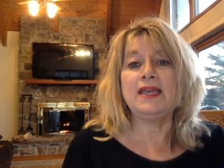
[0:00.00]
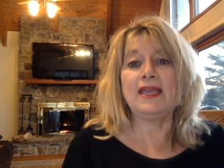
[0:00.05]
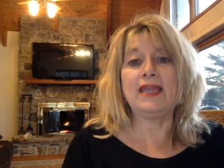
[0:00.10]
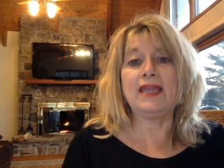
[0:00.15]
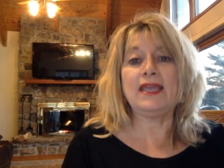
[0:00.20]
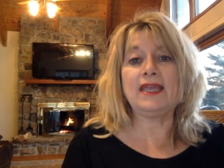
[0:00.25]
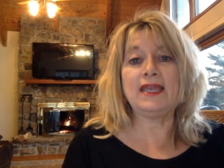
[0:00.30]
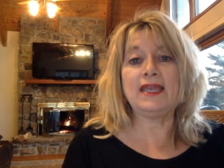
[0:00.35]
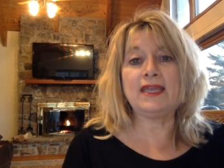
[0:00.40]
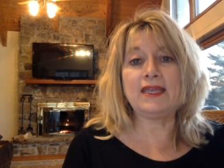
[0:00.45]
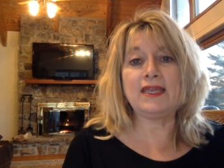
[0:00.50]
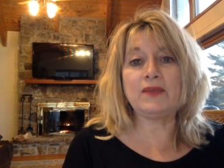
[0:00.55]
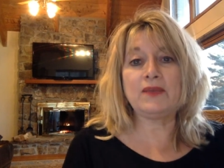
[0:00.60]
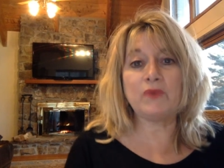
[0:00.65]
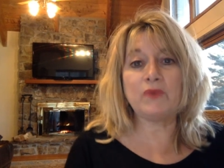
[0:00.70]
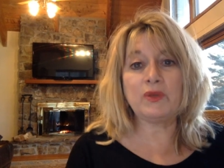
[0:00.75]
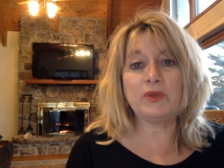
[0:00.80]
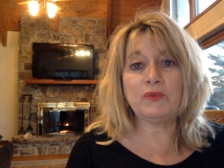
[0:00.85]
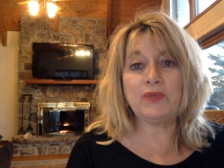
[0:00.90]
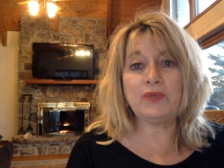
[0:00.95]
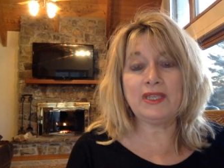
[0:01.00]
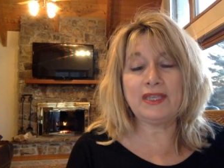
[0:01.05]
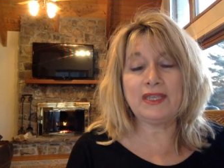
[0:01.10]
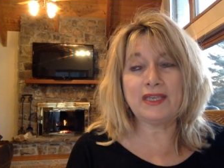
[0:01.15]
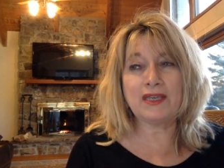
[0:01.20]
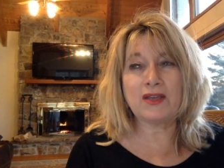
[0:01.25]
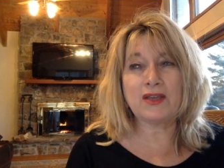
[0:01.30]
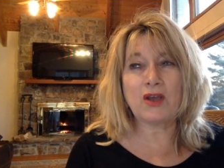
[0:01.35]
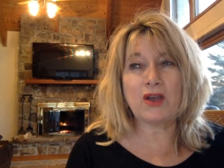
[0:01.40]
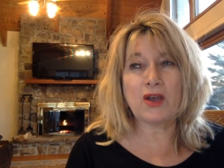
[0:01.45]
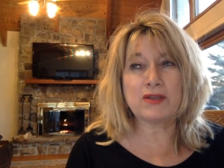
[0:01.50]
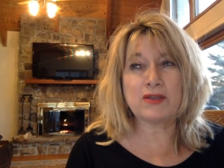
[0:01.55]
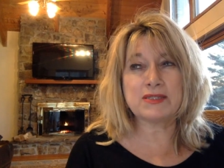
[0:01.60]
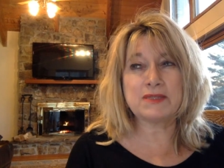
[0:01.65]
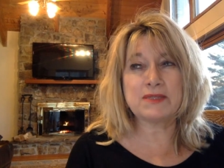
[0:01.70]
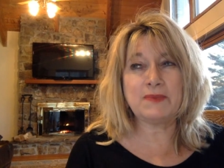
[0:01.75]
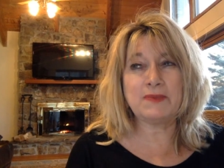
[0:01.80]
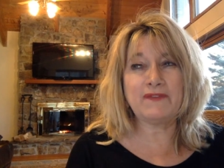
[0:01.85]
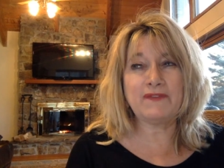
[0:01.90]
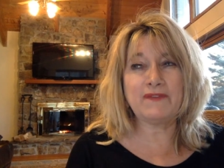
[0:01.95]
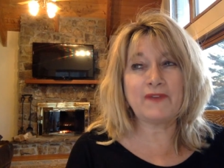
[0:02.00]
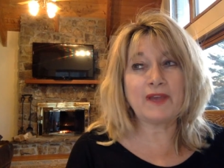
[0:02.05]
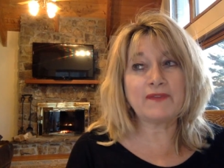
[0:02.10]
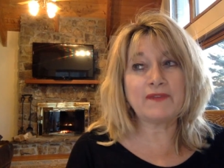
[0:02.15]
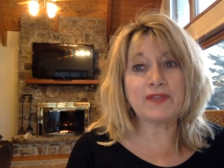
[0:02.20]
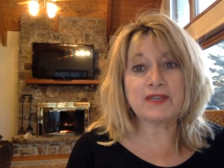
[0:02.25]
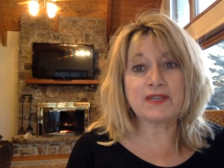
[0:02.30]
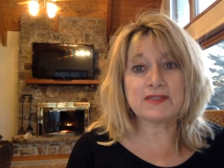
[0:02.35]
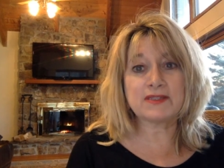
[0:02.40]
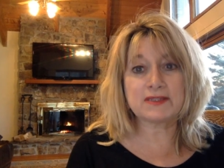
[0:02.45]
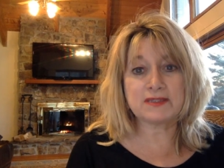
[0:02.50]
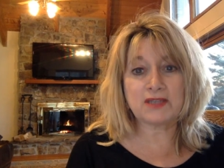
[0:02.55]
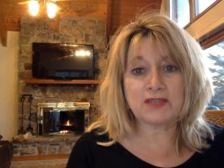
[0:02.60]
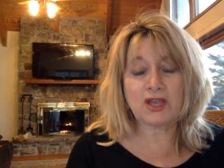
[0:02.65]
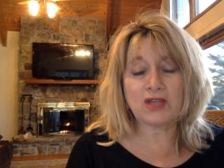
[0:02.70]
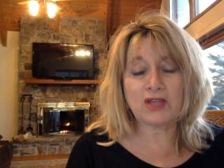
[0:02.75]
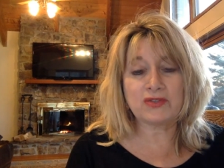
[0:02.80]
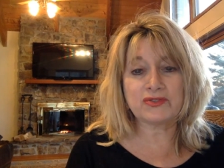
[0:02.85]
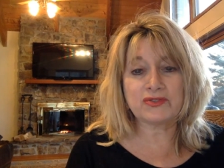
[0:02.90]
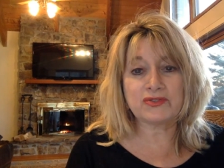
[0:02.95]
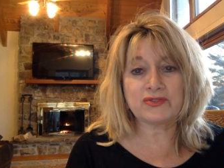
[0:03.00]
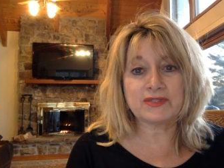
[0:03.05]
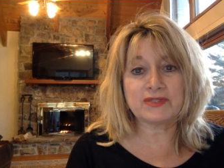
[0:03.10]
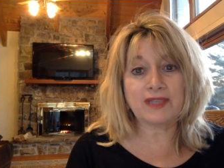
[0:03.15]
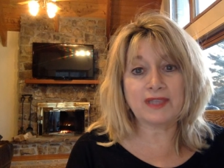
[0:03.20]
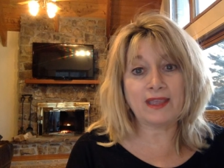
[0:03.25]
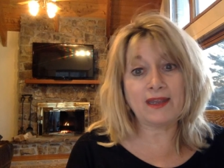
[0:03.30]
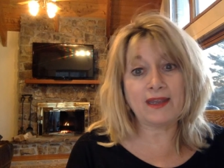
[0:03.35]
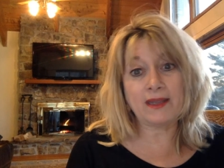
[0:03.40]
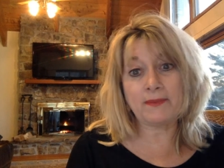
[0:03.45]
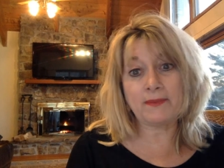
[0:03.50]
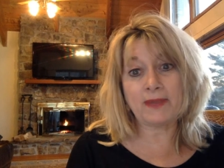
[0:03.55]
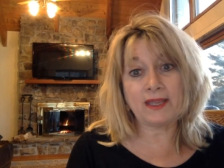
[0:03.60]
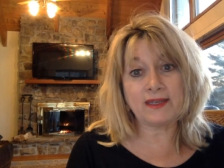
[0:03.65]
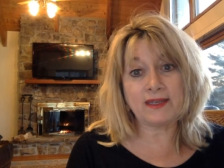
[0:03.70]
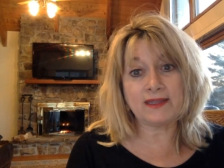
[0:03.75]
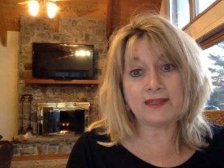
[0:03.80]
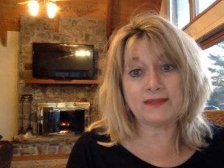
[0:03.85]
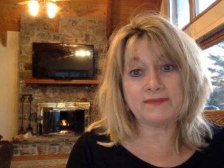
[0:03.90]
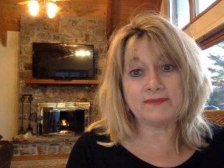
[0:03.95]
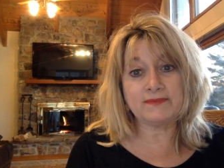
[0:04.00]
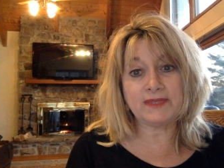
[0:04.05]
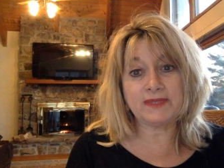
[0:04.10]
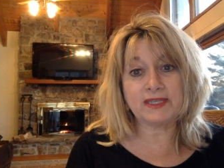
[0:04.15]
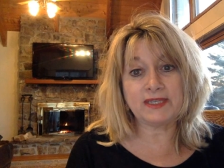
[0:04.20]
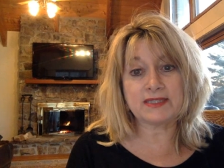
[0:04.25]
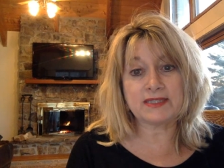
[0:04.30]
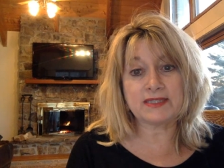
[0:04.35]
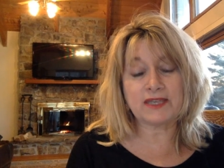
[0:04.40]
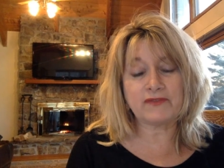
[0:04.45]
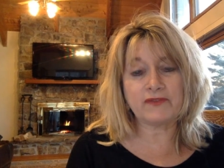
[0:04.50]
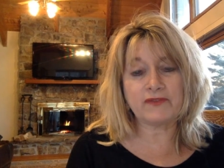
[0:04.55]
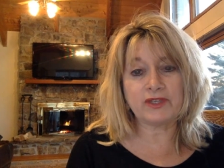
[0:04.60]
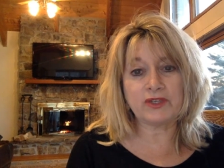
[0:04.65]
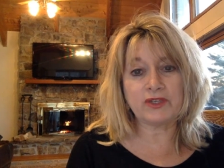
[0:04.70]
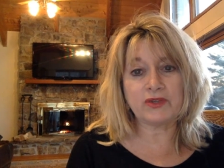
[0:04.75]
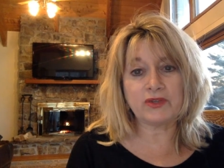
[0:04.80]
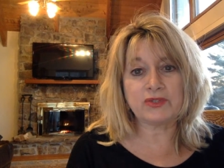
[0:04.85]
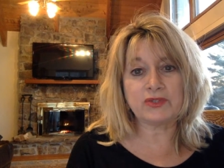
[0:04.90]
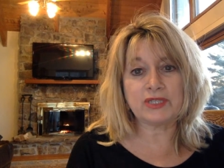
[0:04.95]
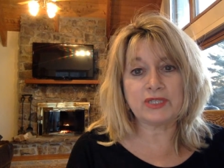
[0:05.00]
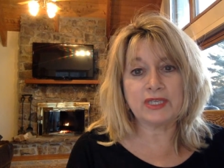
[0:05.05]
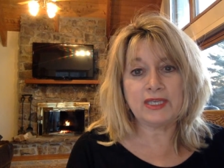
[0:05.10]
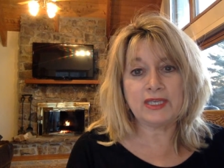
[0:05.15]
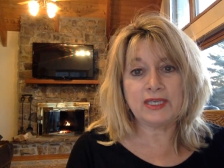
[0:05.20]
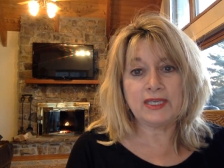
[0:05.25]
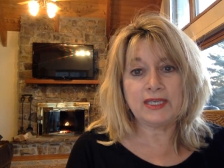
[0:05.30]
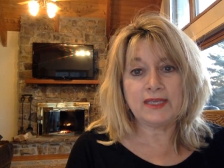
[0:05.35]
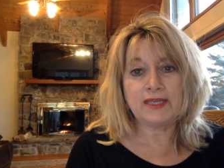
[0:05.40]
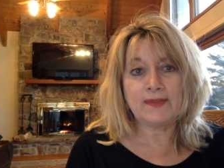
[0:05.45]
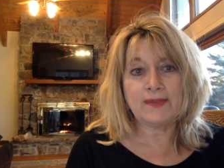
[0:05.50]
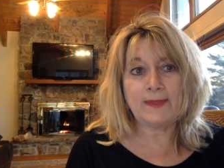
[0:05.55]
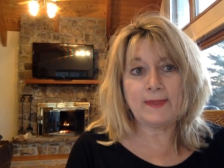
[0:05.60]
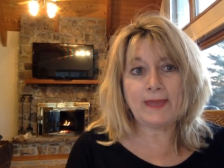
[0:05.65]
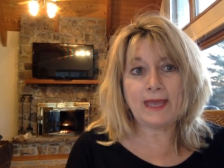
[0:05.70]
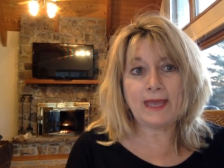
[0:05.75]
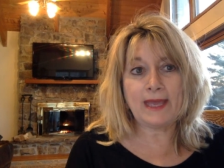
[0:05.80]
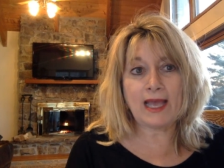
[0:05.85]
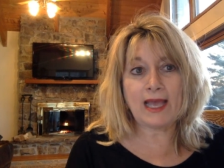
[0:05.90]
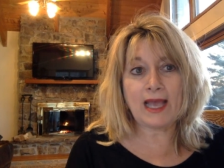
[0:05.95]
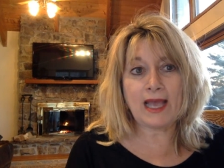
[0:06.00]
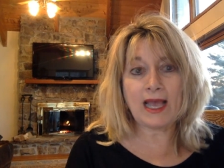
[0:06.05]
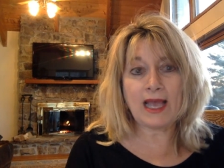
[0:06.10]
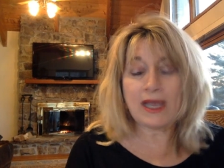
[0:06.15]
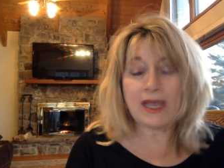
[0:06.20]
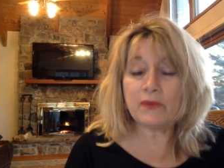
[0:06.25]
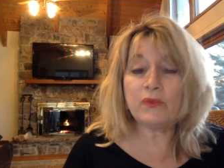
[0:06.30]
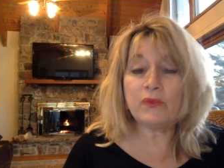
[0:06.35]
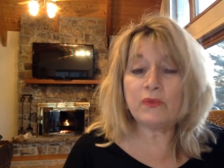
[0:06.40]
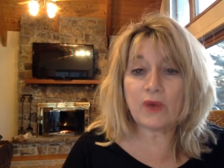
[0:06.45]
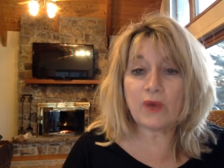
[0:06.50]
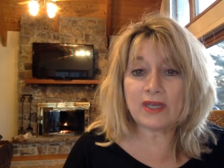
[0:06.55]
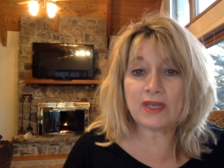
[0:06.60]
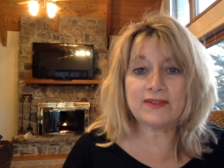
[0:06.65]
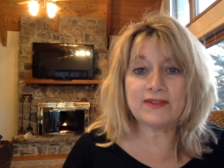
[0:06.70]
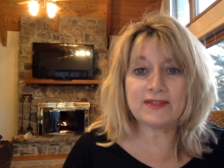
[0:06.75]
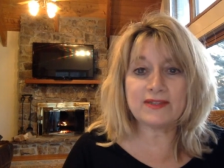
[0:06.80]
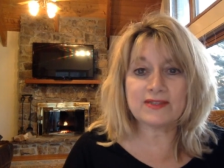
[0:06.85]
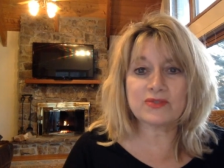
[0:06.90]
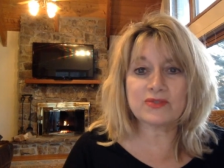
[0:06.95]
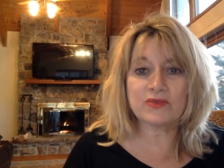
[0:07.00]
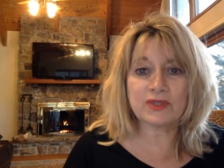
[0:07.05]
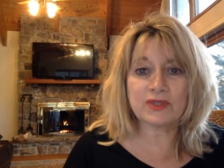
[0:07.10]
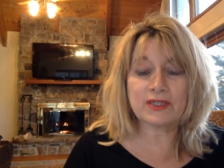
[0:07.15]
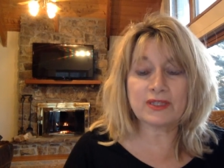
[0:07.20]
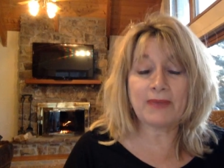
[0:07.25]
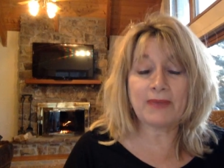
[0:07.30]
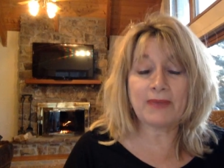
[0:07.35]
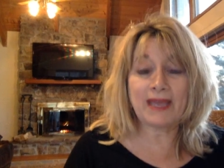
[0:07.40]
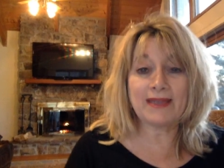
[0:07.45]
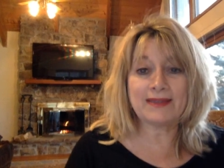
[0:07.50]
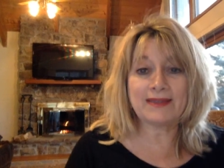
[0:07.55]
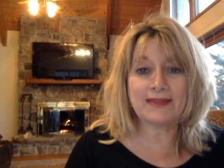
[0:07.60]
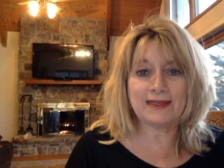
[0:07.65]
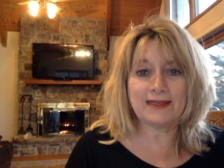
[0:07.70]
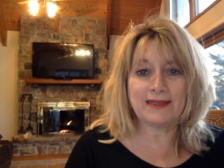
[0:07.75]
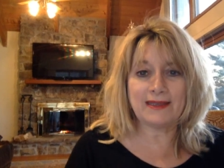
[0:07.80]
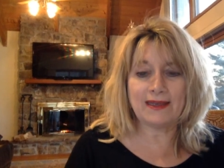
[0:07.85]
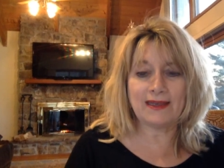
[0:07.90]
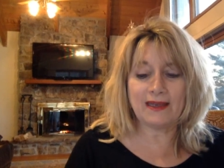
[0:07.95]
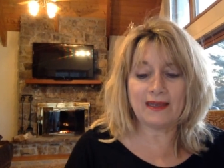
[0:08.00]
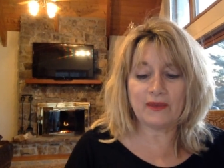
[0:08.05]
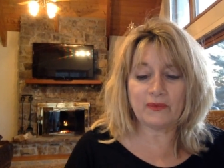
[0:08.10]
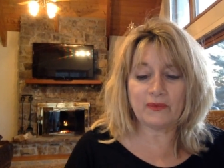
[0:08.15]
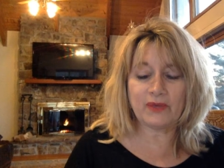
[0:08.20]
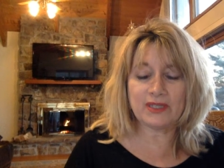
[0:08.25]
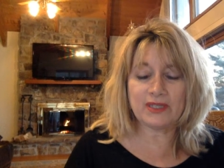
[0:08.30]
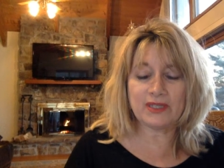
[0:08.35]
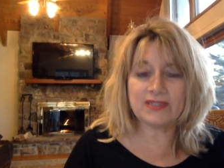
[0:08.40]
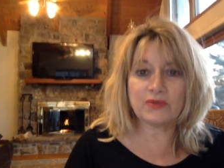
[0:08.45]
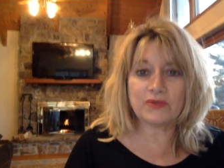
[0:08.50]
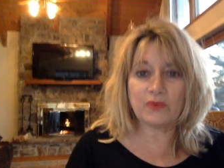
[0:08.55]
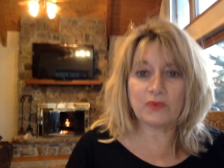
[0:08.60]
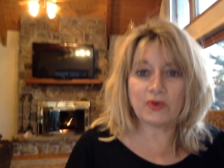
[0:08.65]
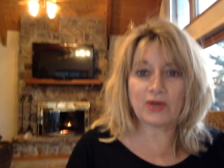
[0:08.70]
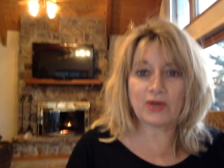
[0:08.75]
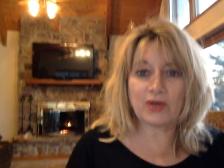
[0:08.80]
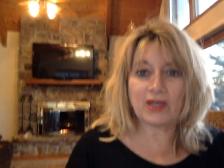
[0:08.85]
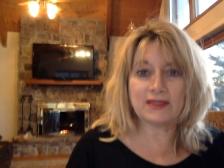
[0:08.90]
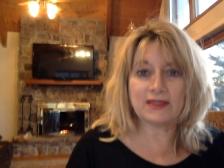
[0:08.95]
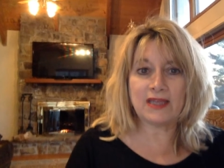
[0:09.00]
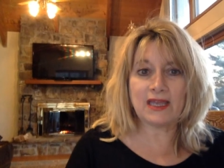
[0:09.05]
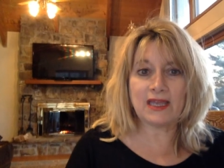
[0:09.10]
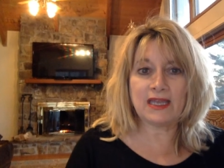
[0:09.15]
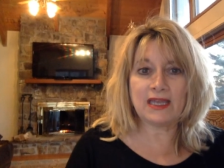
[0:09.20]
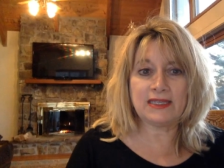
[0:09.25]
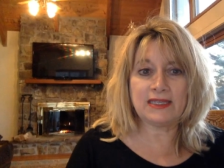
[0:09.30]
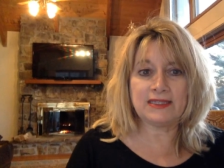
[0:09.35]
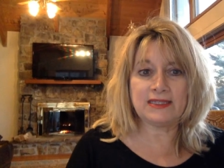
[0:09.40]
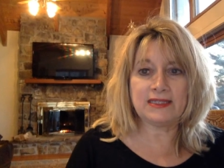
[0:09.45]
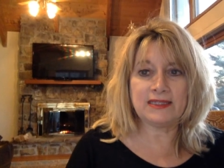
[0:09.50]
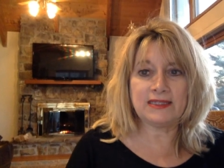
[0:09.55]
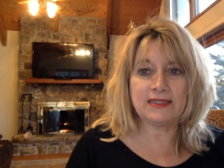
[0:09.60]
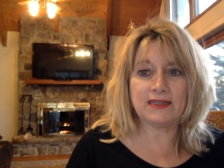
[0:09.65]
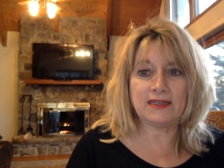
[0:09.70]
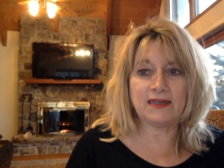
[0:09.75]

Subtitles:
and one weekend cost me $5,000, and I paid it because I figured that I wanted this really badly. I wanted to work online.